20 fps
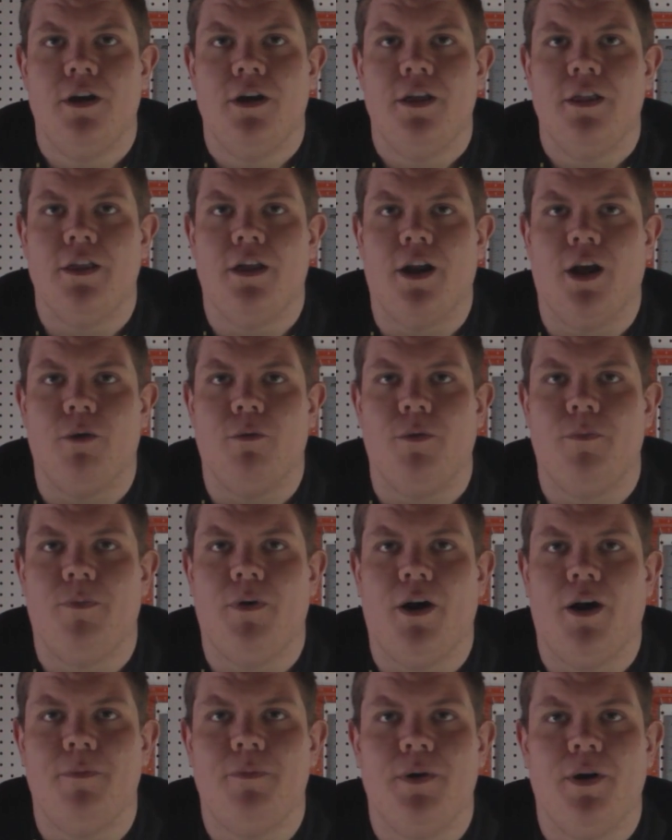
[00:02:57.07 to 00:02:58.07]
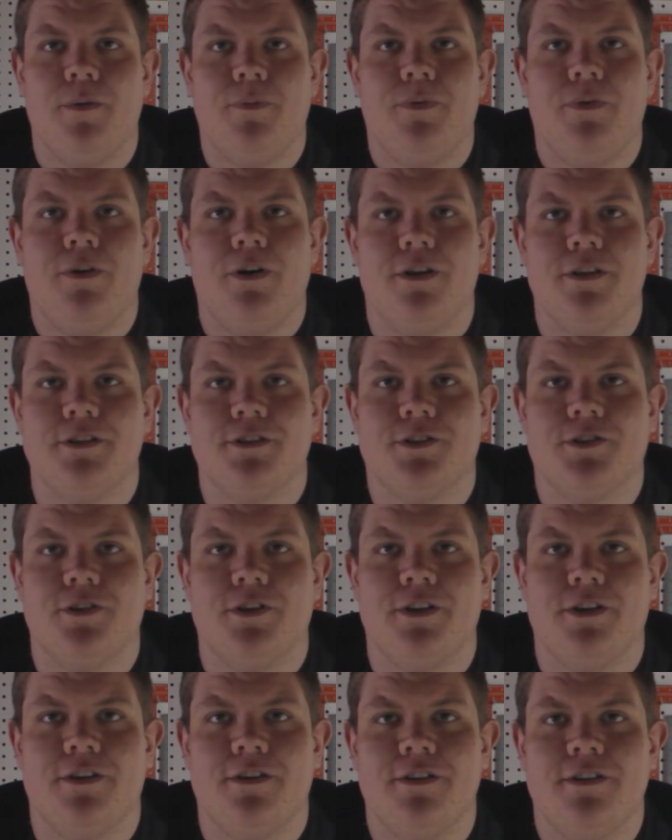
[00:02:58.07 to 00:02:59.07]
that I will pop up on the
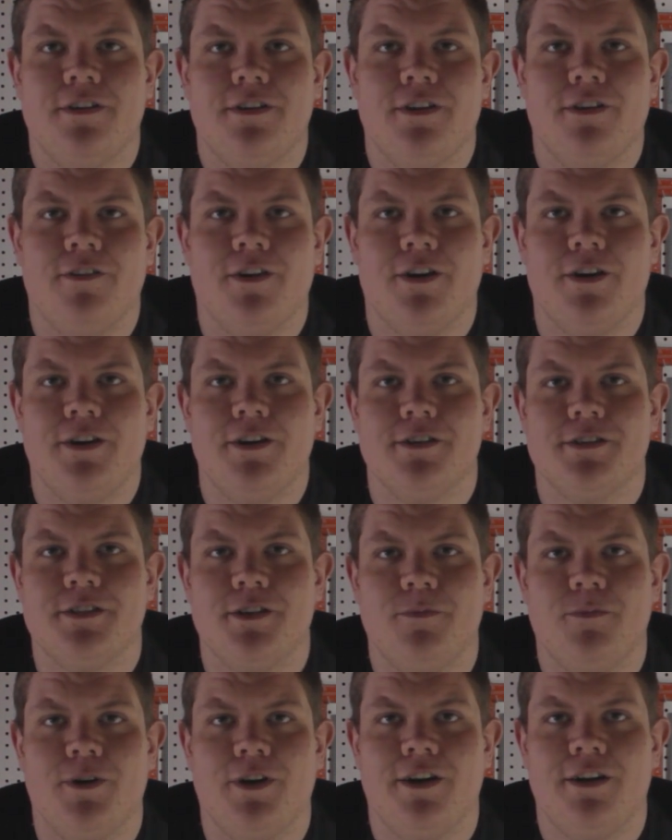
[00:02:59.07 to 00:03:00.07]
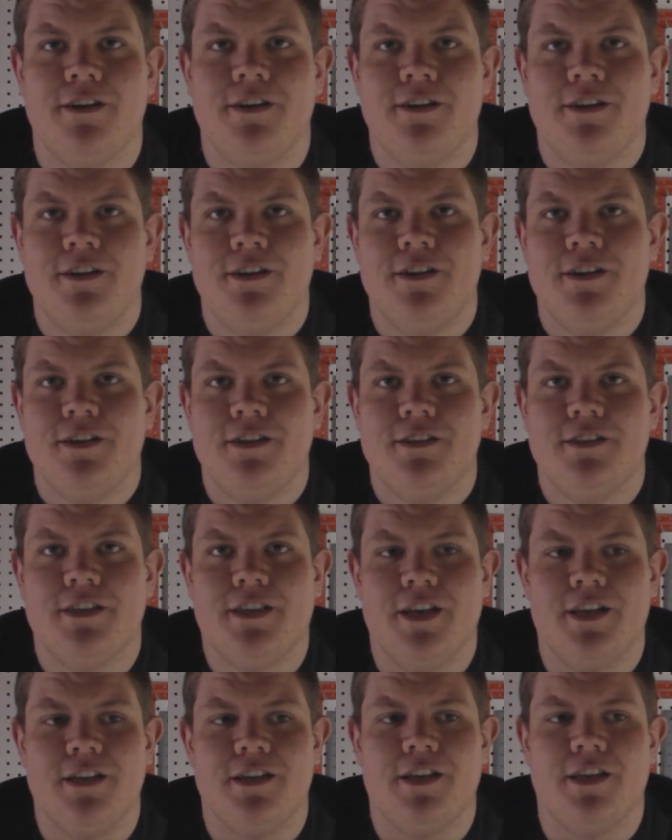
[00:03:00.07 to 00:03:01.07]
screen around here somewhere to
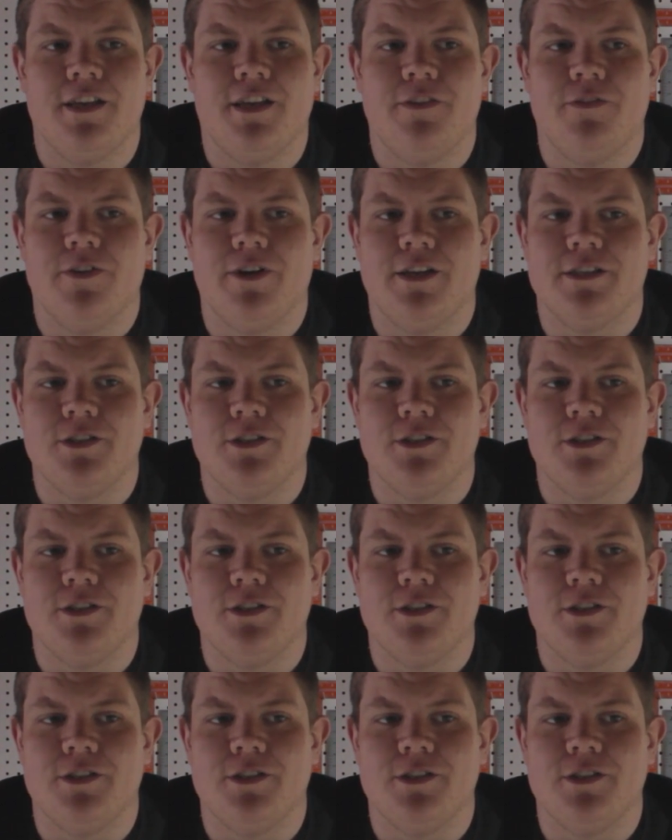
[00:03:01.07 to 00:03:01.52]
give you guys